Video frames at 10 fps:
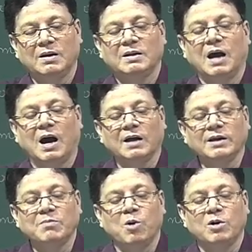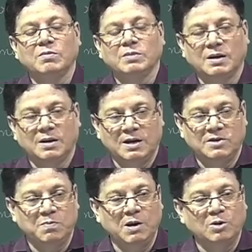the other bond is
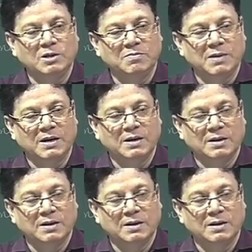below the plane.